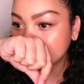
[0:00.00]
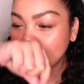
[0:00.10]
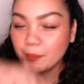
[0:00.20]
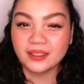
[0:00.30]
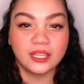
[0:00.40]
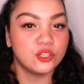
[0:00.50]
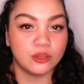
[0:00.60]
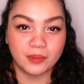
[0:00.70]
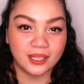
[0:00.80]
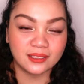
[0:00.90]
But then you
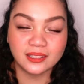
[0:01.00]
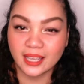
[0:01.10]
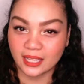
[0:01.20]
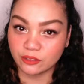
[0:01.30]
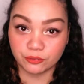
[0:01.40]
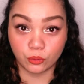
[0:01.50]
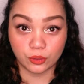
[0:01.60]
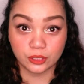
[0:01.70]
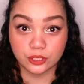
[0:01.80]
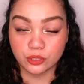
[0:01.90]
immediately get the
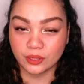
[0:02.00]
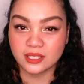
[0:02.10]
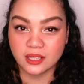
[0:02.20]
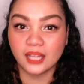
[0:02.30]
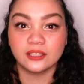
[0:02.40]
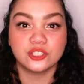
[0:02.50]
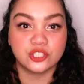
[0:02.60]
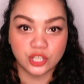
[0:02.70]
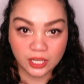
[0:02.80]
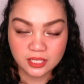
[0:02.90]
floral. So it's not
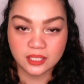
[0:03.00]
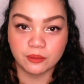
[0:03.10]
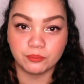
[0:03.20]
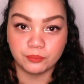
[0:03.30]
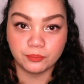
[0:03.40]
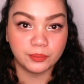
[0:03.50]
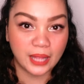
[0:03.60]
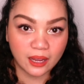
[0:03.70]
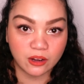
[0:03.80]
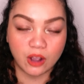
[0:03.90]
just a
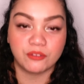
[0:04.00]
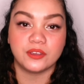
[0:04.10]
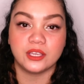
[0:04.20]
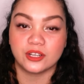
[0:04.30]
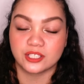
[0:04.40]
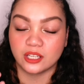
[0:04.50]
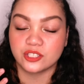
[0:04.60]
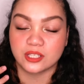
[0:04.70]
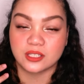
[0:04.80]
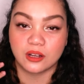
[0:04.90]
black coffee or it's not
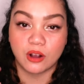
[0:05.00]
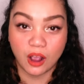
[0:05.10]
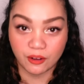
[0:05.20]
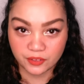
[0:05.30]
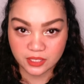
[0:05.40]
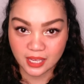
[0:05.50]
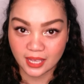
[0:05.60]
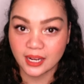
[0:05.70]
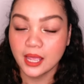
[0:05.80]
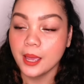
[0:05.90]
just a coffee
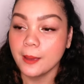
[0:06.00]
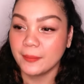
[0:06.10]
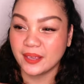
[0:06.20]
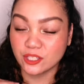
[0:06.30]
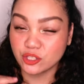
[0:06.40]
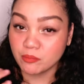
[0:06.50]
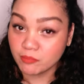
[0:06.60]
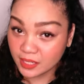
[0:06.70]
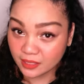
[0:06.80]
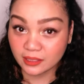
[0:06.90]
scent because you
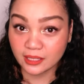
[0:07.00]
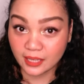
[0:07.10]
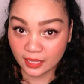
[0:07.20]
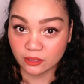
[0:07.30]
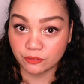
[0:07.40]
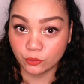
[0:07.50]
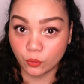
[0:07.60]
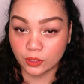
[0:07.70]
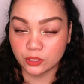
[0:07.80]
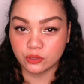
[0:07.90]
immediately get the
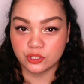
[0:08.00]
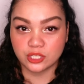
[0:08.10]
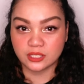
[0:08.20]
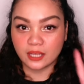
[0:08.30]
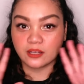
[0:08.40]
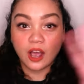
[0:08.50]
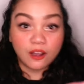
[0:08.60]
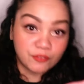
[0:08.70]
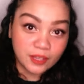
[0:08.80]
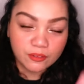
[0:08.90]
floral. So it's just like
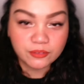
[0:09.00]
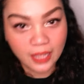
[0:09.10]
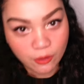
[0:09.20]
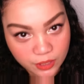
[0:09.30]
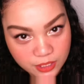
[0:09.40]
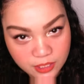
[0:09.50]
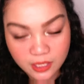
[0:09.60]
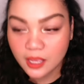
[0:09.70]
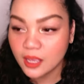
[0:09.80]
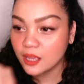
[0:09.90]
coffee flowers.
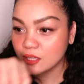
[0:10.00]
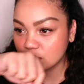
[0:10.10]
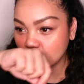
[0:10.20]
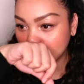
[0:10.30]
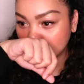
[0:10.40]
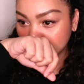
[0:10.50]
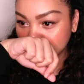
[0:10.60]
So,